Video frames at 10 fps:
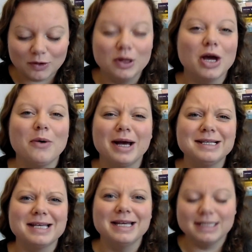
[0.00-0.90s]
although I
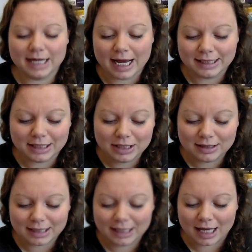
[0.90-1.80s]
say shares, can you
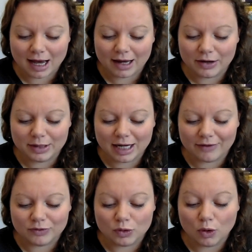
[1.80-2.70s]
see that I only
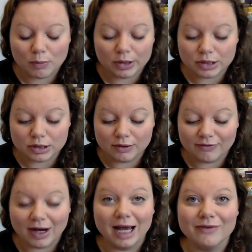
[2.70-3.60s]
have
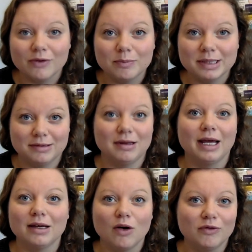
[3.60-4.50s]
0.25
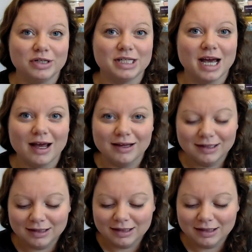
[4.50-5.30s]
like of a share,